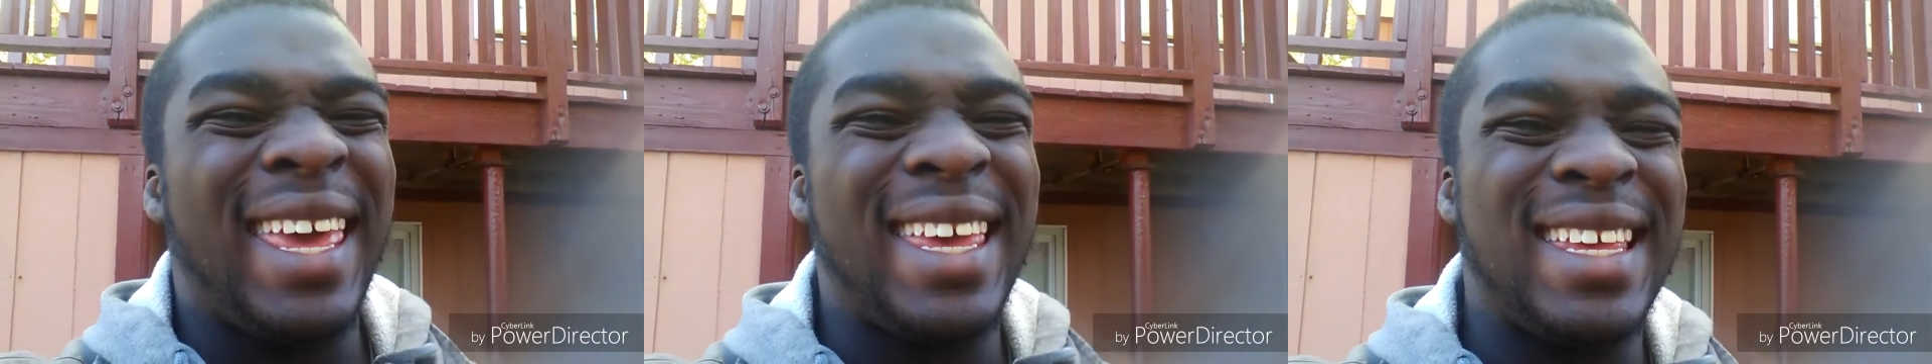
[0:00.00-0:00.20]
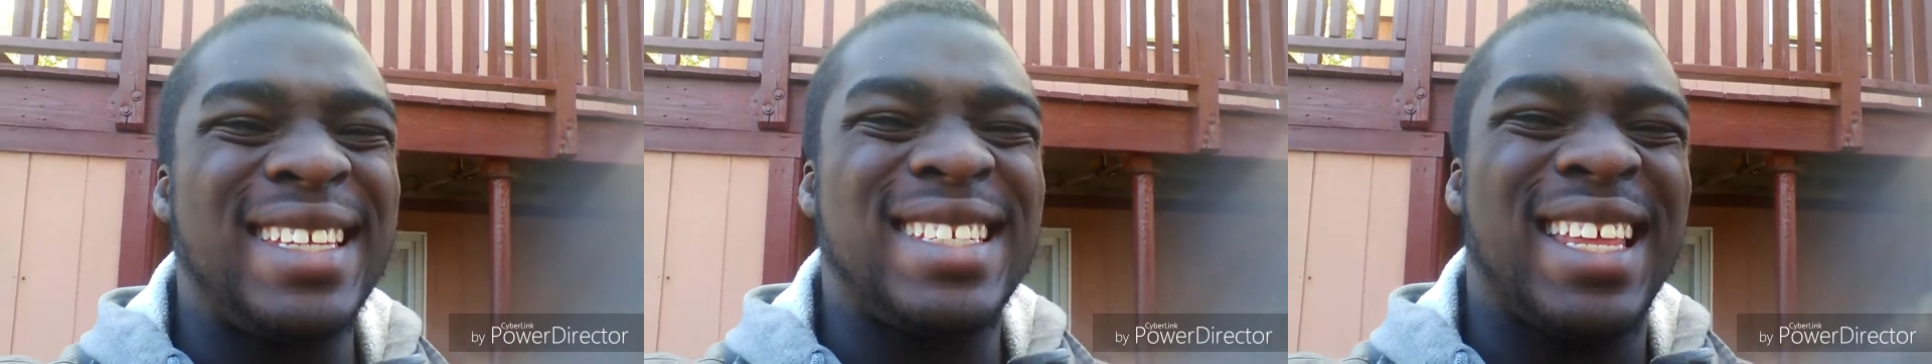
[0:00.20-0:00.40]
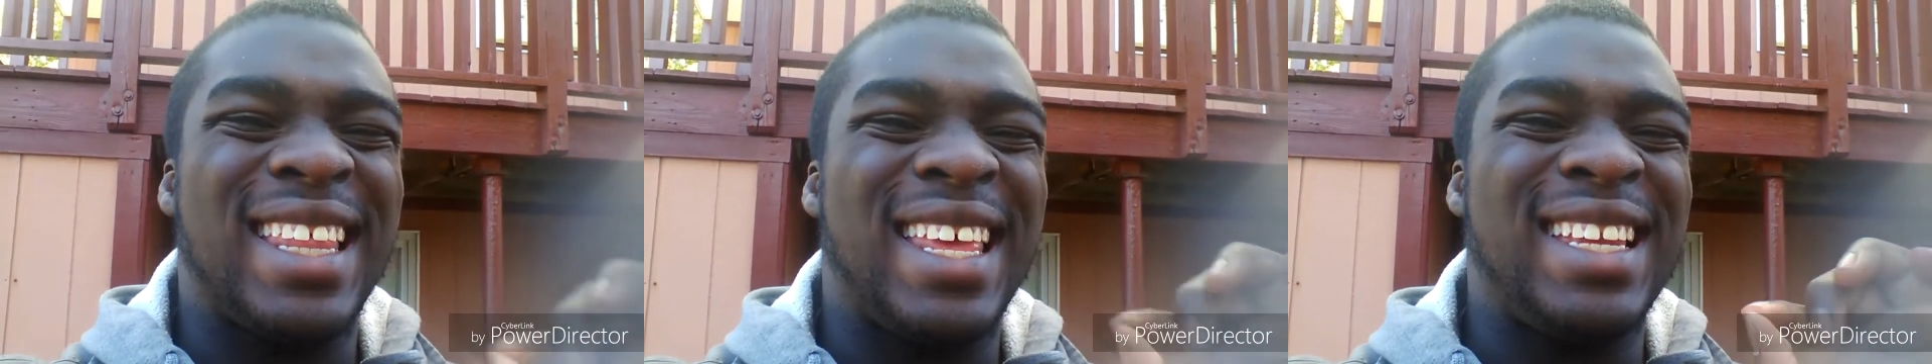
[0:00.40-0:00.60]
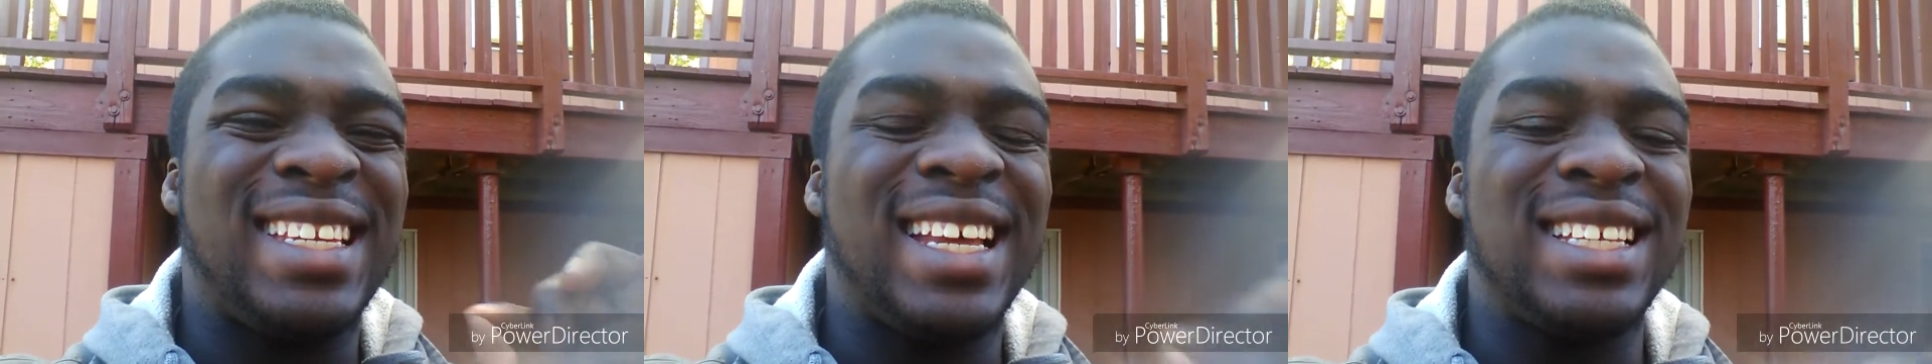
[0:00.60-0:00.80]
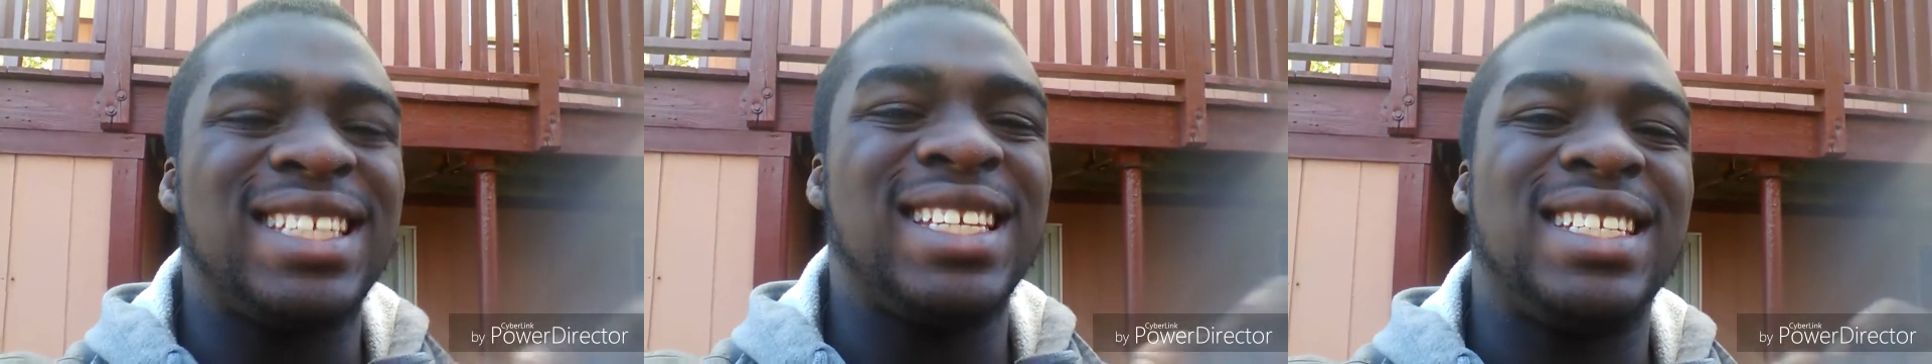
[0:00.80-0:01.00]
is
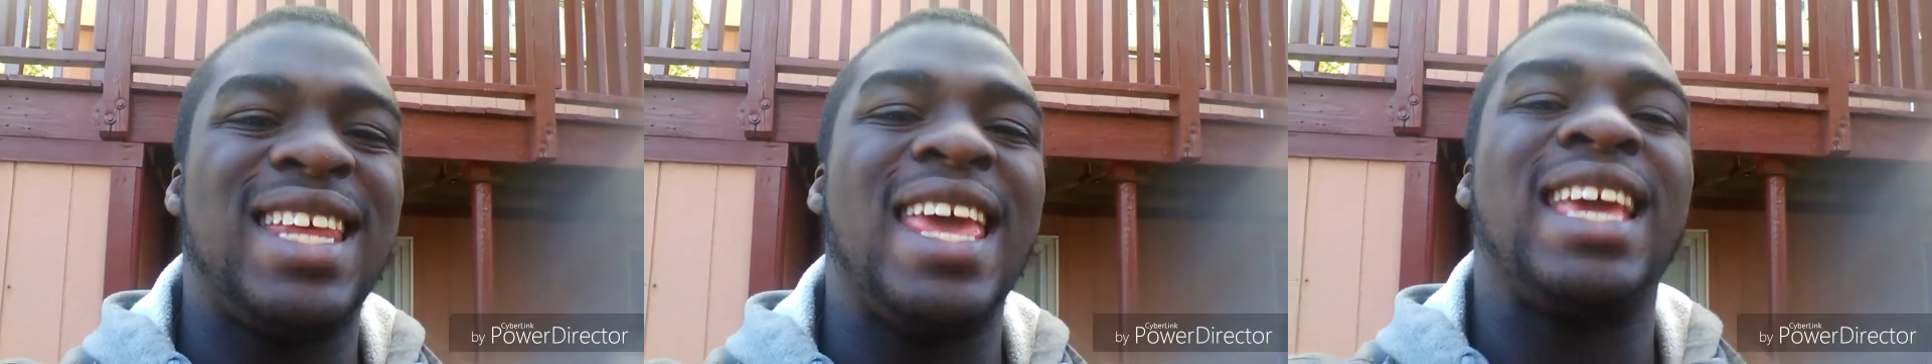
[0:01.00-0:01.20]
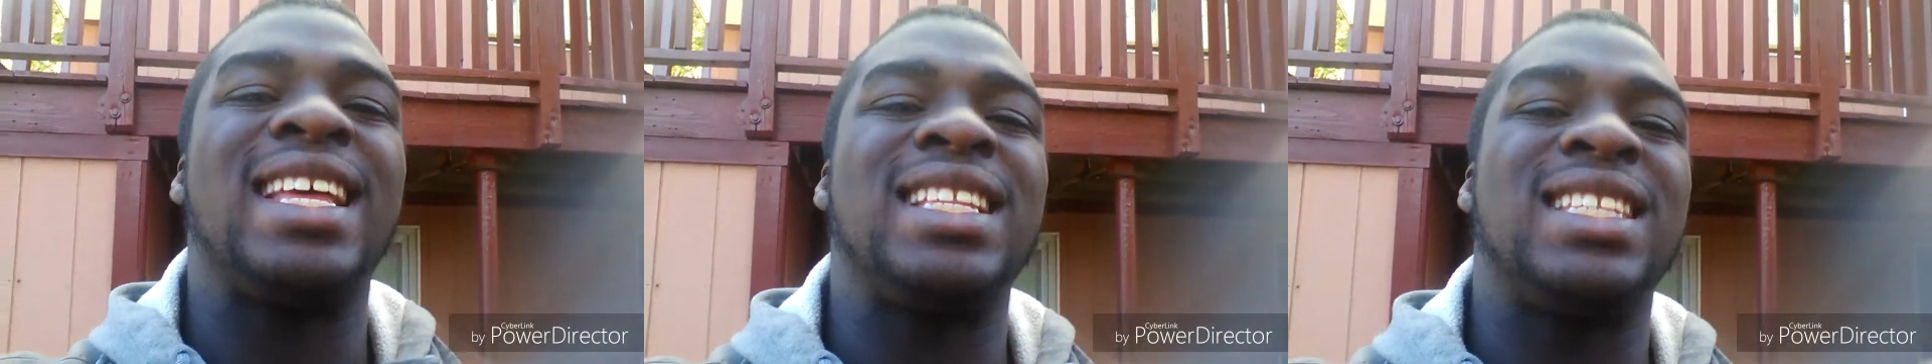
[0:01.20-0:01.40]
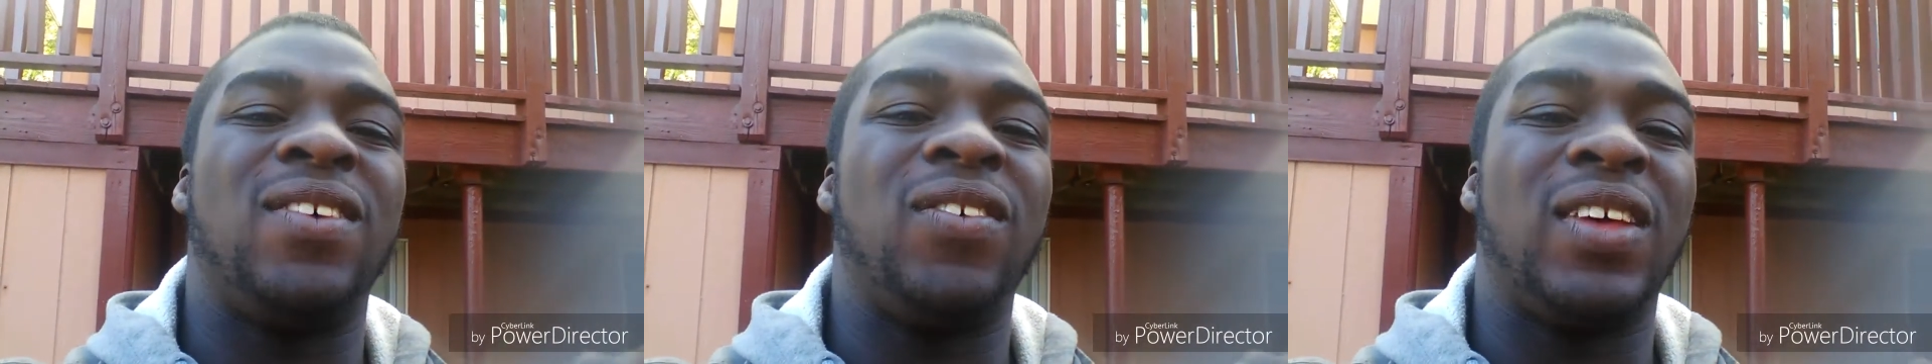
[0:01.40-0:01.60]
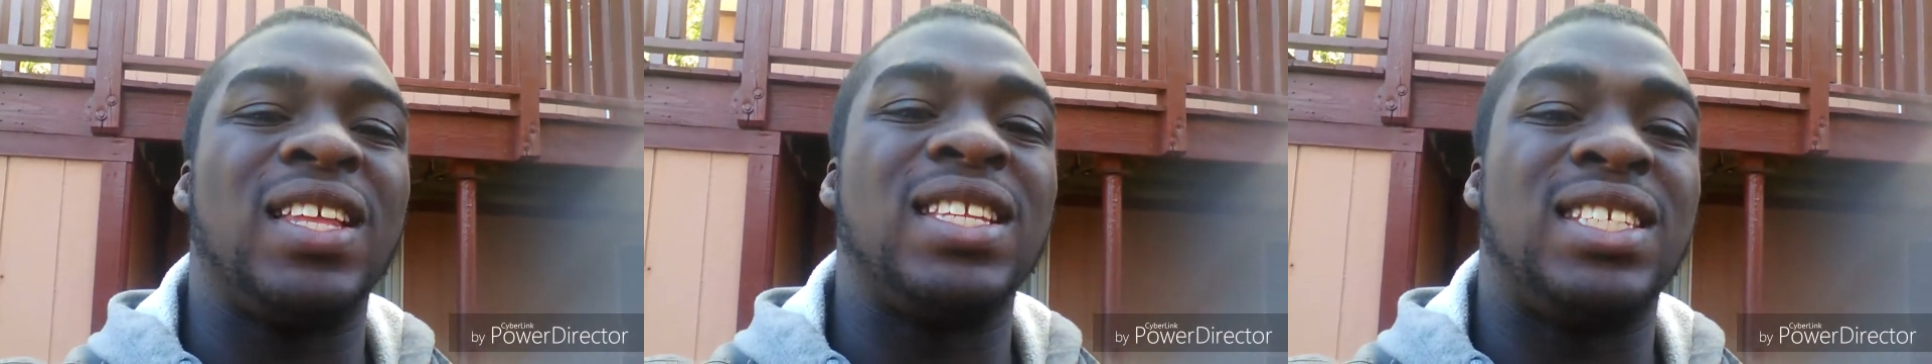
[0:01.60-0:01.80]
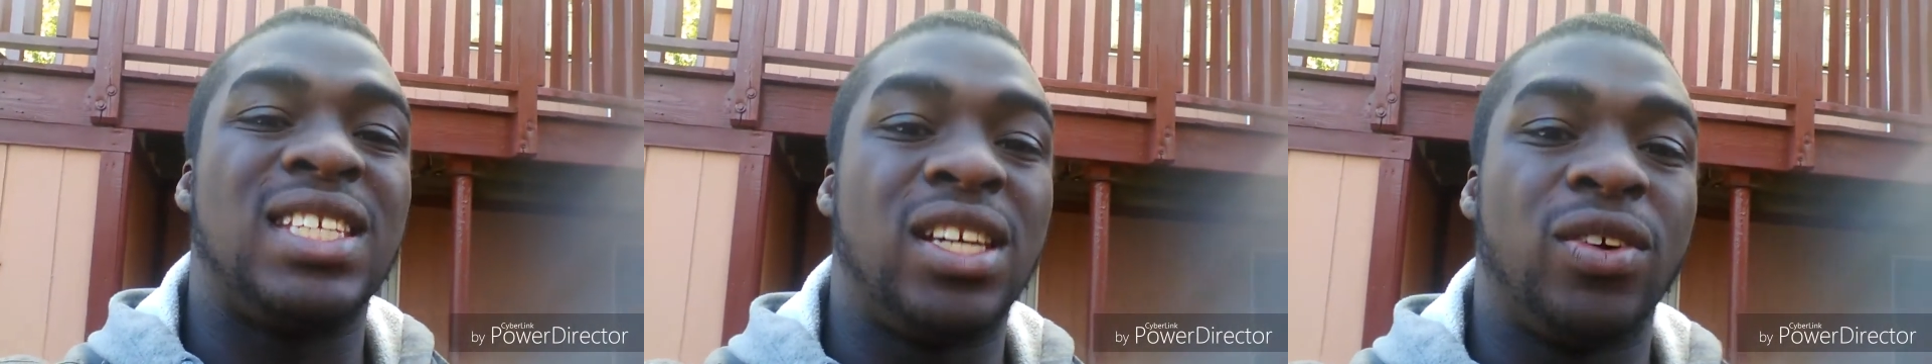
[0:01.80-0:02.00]
it doesn't take into
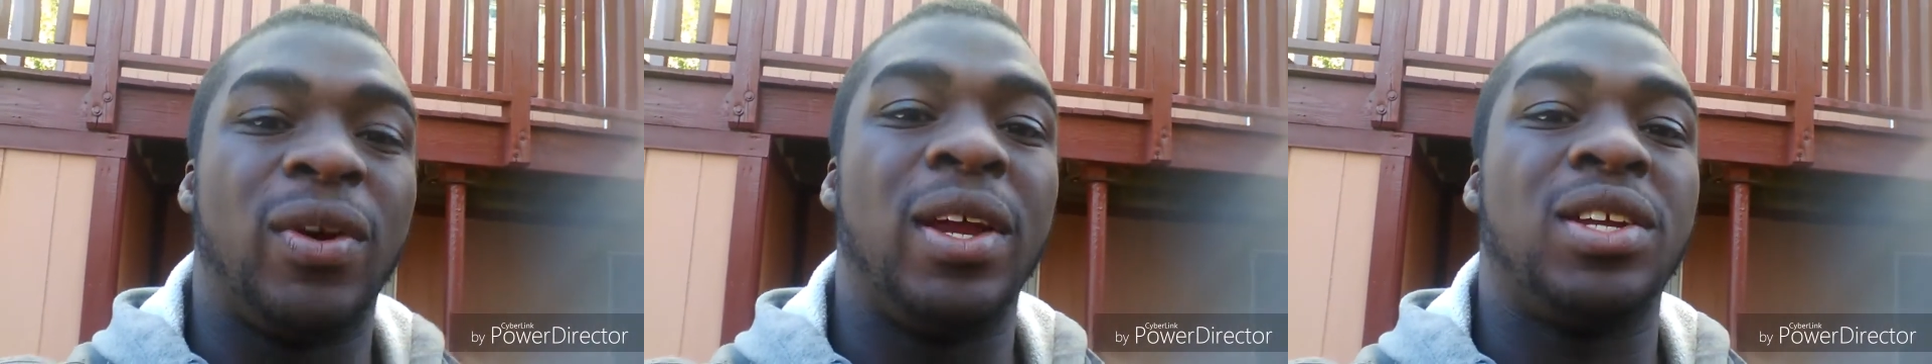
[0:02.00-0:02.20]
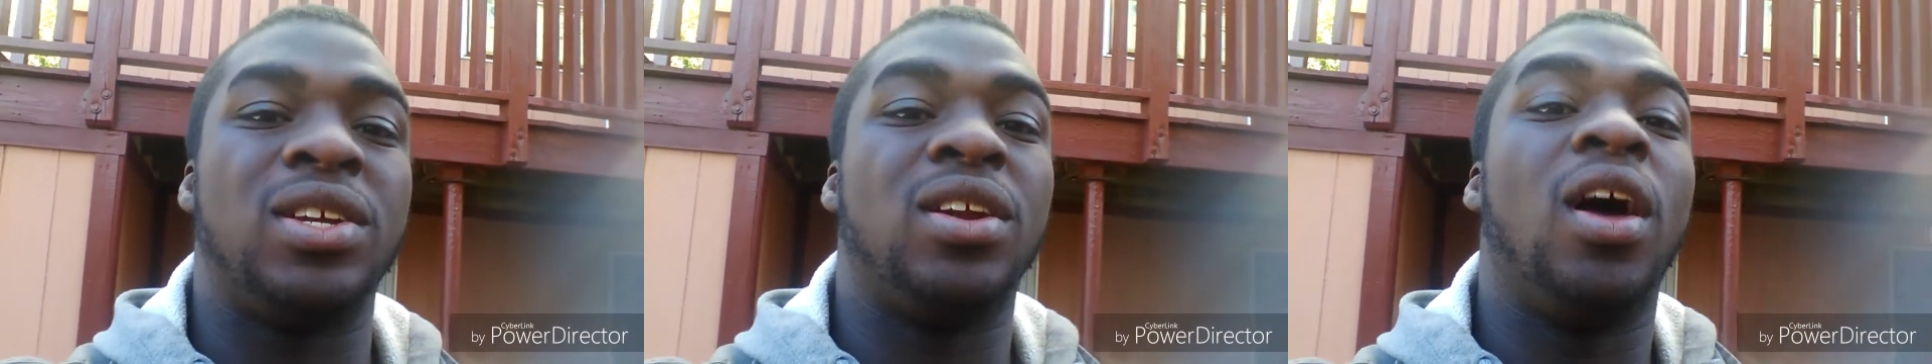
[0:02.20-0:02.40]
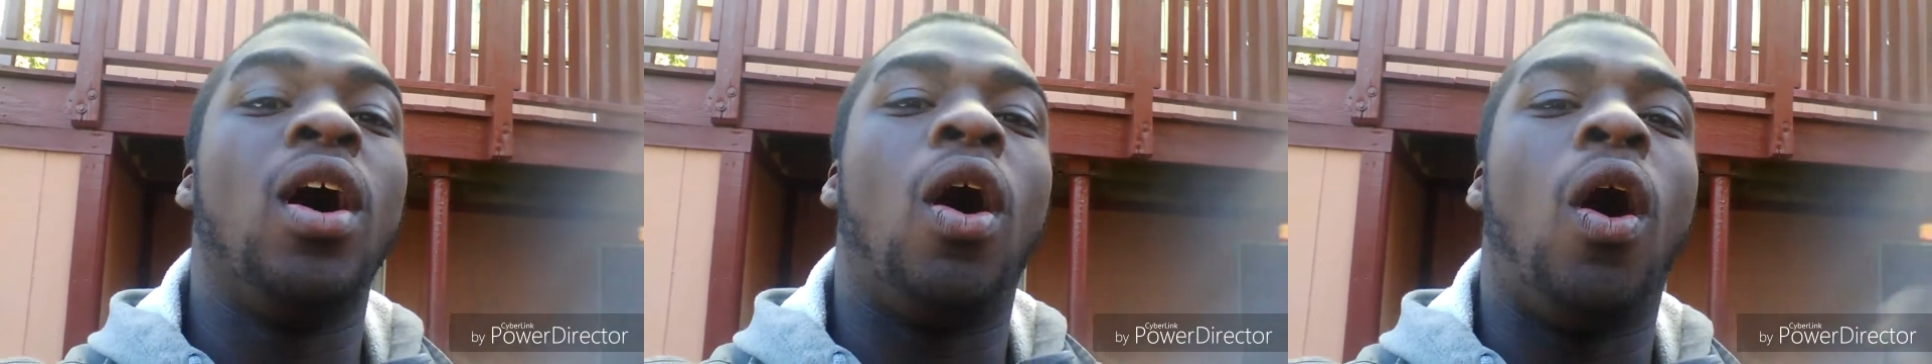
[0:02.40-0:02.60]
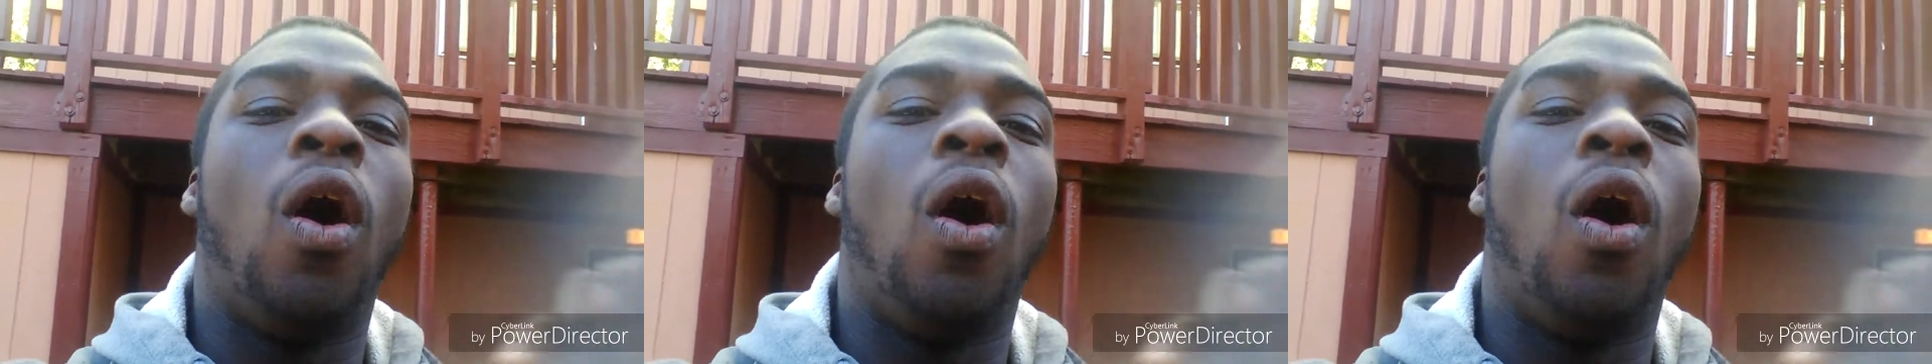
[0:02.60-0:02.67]
consideration